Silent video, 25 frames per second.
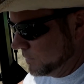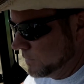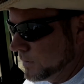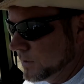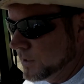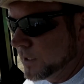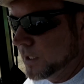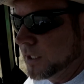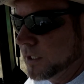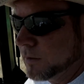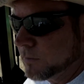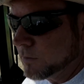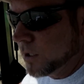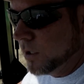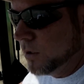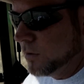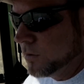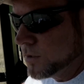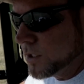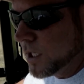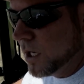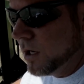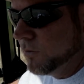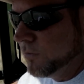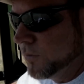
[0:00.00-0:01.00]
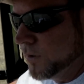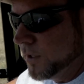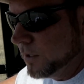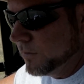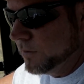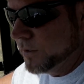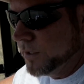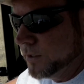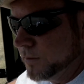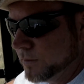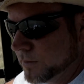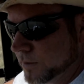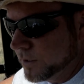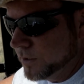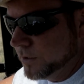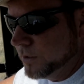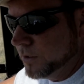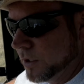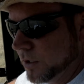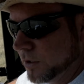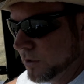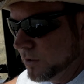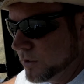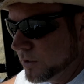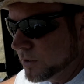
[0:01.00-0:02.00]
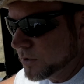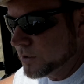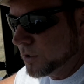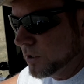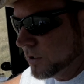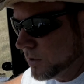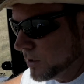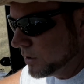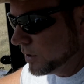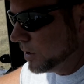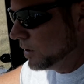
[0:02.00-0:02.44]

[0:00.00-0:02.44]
then it rolls off of it, then you know you can shut the